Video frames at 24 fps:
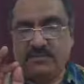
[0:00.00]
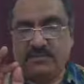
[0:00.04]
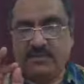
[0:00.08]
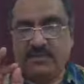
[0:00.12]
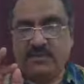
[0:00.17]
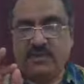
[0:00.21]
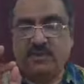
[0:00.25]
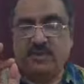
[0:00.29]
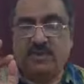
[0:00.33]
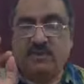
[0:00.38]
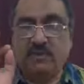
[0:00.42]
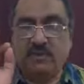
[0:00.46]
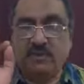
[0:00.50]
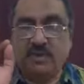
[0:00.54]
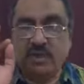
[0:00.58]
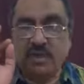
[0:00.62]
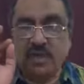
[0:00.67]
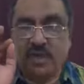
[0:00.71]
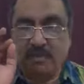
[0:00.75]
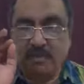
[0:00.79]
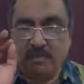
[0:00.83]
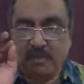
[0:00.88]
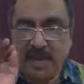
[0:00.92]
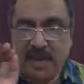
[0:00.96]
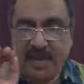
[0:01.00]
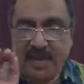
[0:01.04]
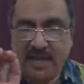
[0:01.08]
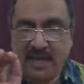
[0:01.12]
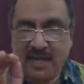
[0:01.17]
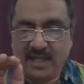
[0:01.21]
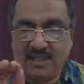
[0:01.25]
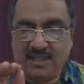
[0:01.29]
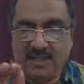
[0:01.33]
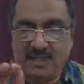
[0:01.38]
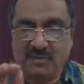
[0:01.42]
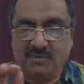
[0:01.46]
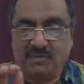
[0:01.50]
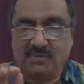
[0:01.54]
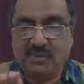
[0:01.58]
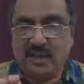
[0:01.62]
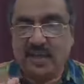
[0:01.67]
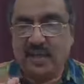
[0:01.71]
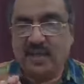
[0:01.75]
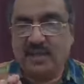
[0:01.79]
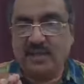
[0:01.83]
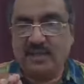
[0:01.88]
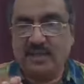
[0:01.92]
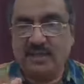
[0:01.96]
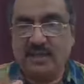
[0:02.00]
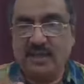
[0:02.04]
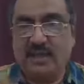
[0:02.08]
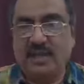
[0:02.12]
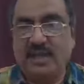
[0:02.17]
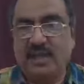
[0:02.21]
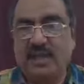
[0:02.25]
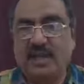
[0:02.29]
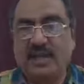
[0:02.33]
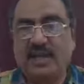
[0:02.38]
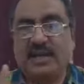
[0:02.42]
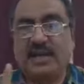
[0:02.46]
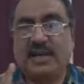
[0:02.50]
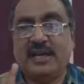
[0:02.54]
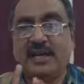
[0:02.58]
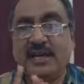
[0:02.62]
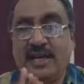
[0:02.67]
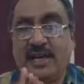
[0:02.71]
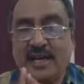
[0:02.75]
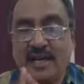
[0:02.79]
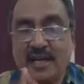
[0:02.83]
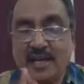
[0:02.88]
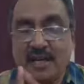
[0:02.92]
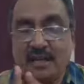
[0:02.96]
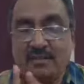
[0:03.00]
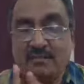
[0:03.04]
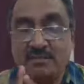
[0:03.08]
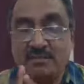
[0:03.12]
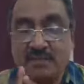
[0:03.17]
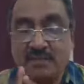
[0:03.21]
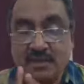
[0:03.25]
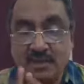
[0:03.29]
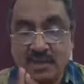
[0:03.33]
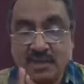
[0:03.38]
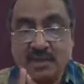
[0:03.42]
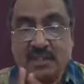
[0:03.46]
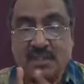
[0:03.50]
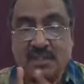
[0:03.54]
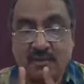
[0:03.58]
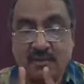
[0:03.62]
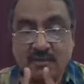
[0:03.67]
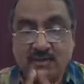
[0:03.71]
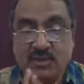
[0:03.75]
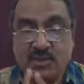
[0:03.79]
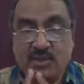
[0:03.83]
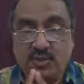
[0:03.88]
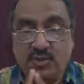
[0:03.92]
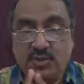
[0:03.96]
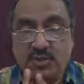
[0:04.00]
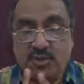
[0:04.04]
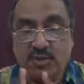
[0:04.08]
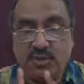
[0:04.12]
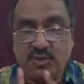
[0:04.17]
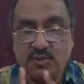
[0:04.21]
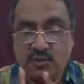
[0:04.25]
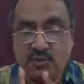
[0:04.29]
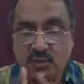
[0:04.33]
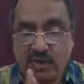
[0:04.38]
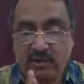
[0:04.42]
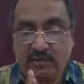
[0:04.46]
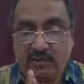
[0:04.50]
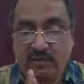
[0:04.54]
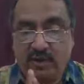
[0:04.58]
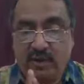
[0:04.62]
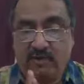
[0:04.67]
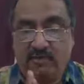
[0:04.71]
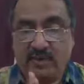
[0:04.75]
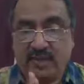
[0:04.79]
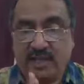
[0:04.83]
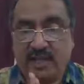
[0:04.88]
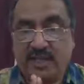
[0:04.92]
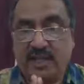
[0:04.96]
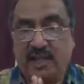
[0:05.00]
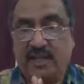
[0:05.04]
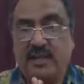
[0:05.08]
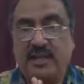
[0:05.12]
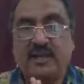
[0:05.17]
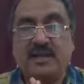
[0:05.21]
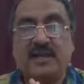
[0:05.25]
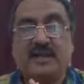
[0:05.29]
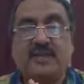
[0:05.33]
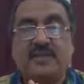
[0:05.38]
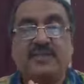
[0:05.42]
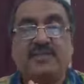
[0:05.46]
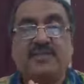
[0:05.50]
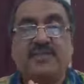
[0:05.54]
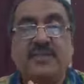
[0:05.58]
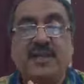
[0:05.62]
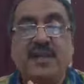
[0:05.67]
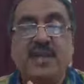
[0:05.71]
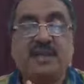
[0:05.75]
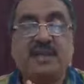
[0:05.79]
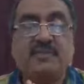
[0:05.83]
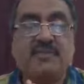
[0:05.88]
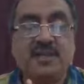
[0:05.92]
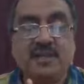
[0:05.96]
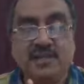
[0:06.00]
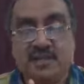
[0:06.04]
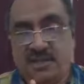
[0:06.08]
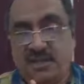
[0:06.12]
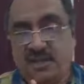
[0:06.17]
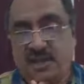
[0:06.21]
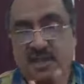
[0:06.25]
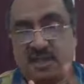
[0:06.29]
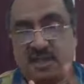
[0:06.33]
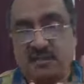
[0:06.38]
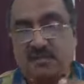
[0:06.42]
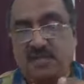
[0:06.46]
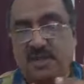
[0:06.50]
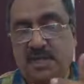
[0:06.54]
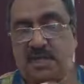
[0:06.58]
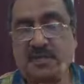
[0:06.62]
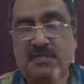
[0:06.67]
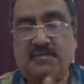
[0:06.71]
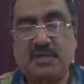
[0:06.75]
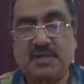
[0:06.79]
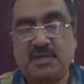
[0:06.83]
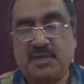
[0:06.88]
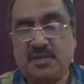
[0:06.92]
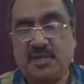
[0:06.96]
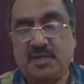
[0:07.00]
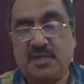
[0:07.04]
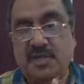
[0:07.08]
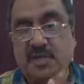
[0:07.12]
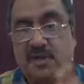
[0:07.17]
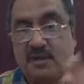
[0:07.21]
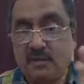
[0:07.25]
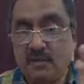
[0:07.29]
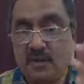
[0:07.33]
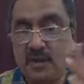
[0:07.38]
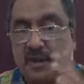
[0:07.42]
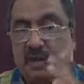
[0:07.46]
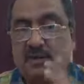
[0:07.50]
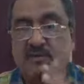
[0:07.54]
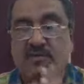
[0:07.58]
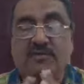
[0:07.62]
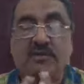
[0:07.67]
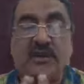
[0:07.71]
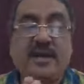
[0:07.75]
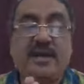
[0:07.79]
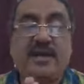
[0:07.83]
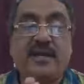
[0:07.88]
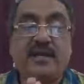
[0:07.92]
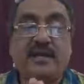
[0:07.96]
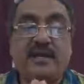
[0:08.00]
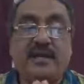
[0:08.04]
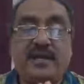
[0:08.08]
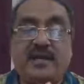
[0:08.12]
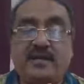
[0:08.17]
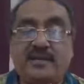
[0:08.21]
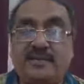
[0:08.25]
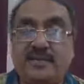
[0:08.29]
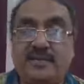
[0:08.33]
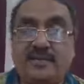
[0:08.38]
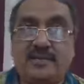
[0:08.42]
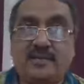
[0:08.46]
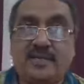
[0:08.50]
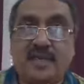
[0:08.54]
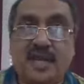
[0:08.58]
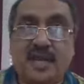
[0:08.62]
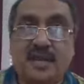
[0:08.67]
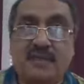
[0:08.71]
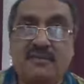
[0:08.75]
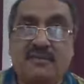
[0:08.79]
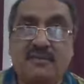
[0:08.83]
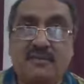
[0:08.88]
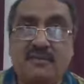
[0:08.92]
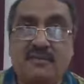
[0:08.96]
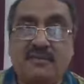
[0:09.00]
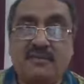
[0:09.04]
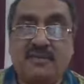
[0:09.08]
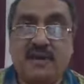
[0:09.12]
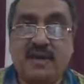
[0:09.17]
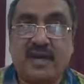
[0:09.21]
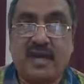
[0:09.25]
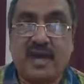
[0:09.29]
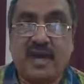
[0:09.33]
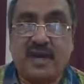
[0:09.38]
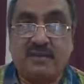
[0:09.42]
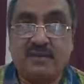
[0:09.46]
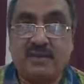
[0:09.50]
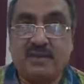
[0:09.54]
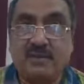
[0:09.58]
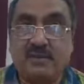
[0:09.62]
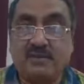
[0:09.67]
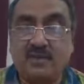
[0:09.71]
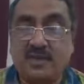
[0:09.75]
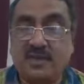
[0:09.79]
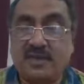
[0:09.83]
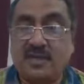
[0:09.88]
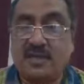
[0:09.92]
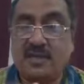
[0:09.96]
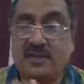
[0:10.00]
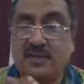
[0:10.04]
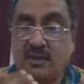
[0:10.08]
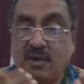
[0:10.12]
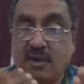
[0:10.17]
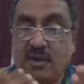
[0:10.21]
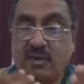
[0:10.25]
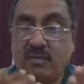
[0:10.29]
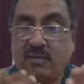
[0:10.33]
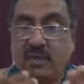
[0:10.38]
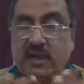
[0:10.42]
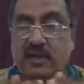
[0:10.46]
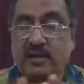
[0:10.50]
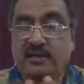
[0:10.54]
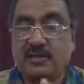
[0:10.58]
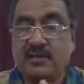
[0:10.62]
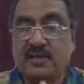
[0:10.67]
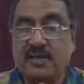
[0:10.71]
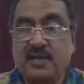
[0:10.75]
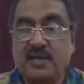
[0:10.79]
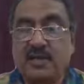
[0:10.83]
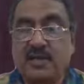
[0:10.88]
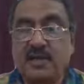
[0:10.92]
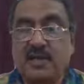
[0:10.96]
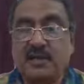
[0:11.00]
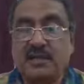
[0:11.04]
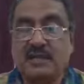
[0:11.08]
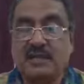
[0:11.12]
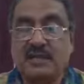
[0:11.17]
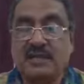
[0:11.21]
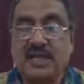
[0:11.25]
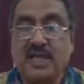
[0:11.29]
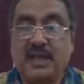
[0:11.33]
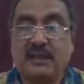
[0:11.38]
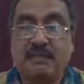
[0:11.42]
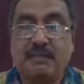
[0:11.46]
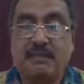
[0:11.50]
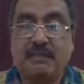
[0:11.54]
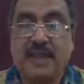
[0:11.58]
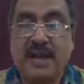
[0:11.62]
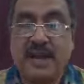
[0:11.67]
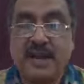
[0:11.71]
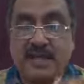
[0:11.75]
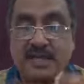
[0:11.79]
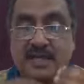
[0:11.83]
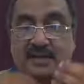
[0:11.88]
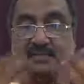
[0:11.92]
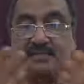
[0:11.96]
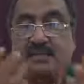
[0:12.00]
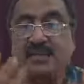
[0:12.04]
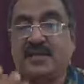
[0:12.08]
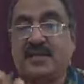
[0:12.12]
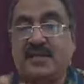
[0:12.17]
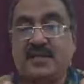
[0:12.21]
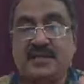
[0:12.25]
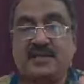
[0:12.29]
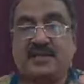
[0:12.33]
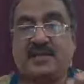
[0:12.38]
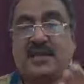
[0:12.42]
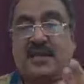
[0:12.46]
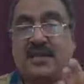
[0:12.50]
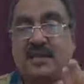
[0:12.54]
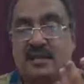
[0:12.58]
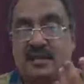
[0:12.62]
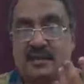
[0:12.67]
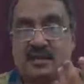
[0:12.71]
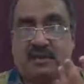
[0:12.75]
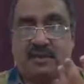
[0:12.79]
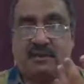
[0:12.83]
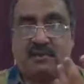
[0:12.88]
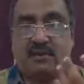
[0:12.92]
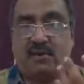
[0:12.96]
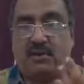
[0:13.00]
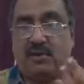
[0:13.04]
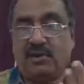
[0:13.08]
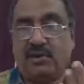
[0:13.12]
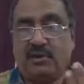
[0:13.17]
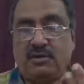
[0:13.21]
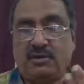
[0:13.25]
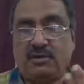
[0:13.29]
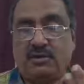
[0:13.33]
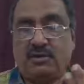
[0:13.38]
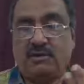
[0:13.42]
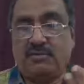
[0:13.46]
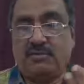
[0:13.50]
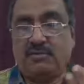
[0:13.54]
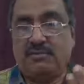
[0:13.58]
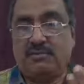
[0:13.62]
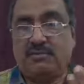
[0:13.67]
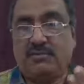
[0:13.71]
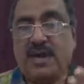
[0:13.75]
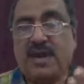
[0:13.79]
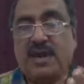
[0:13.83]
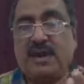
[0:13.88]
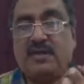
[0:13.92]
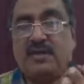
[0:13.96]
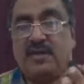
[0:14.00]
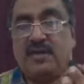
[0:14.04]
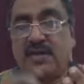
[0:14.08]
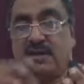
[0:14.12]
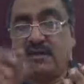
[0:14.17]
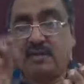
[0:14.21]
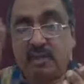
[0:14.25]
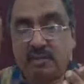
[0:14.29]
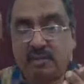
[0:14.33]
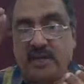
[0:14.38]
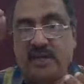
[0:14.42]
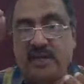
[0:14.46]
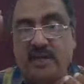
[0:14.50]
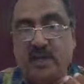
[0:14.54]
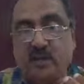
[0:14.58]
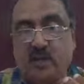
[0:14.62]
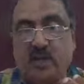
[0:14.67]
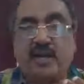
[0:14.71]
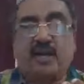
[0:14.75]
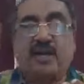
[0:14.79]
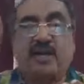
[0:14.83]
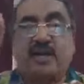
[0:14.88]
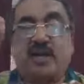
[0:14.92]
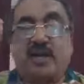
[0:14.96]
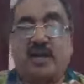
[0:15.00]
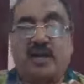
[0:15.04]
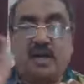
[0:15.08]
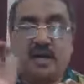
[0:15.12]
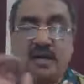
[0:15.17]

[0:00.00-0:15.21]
So the bank has to write the correct name. It is our duty to verify whether name is being mentioned. In one of my cases, I happen to see that documents, that PAN number is wrong. They omitted one